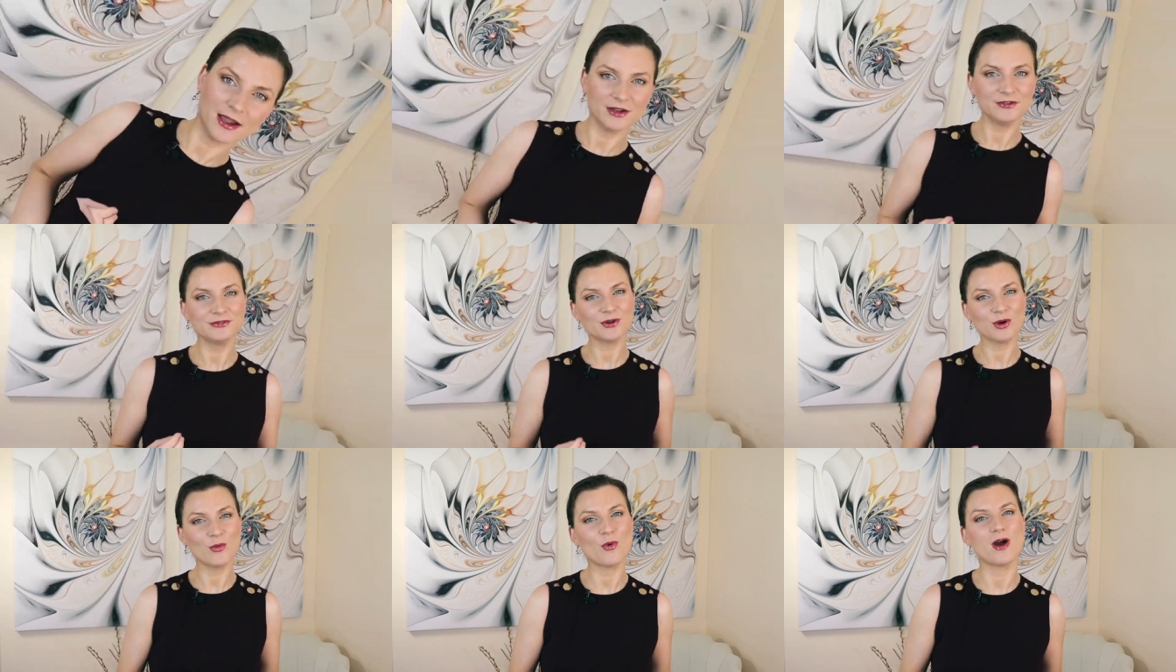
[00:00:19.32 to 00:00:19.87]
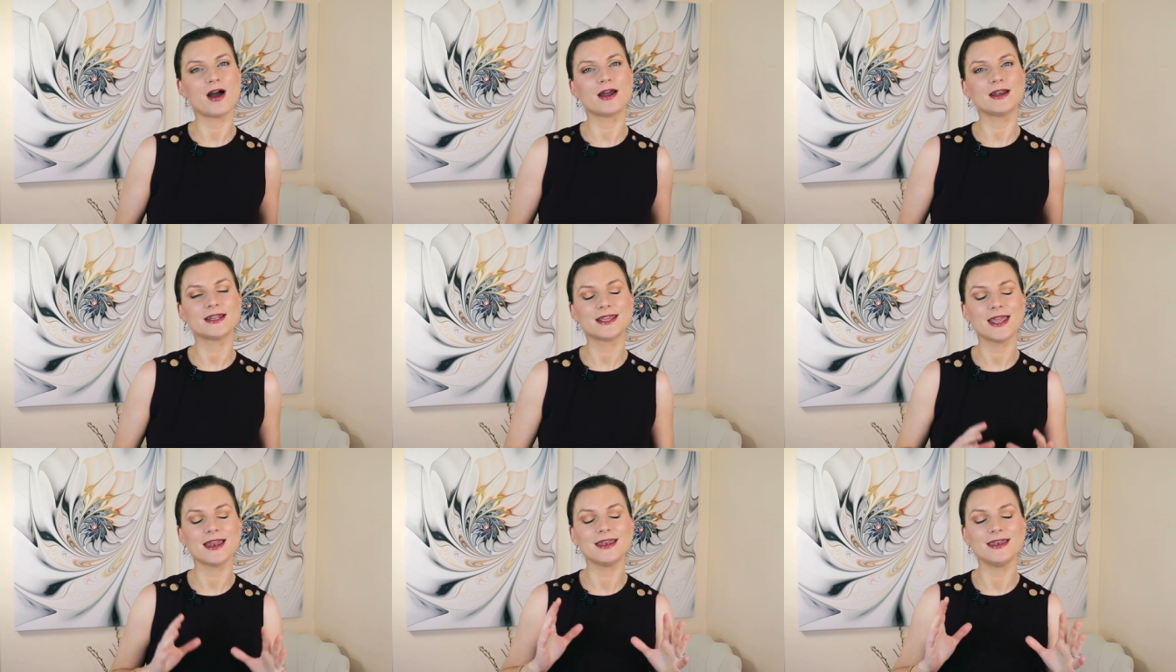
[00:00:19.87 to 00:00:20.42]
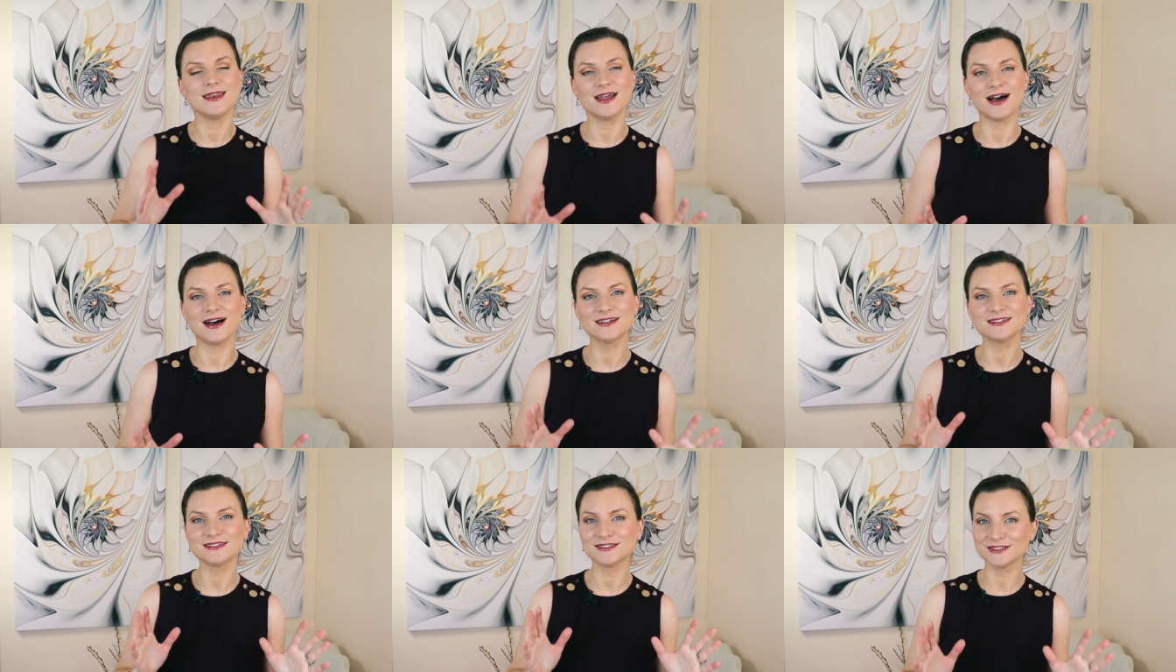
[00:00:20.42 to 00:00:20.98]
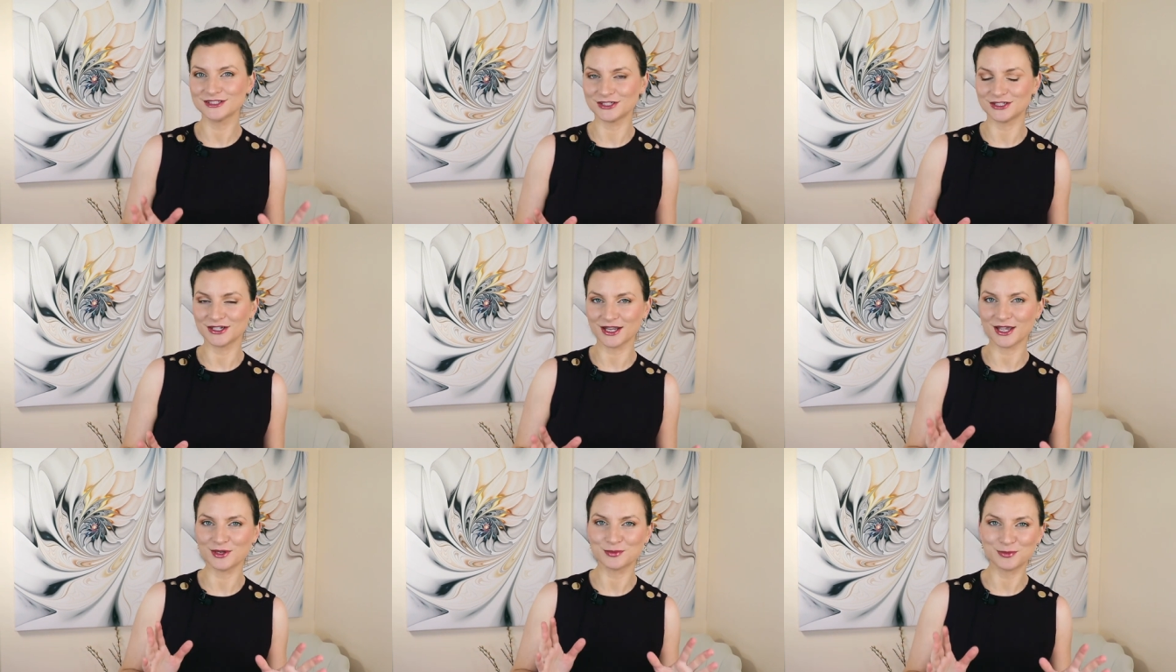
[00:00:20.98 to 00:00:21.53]
I, for one, cannot
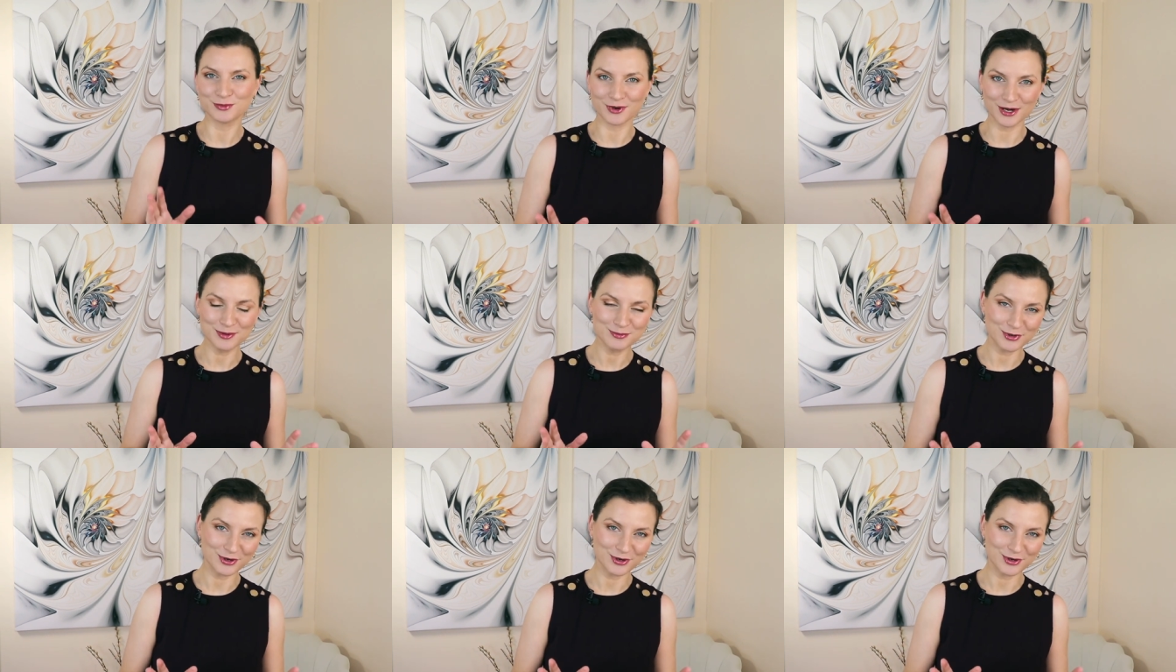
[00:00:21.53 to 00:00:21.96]
look at one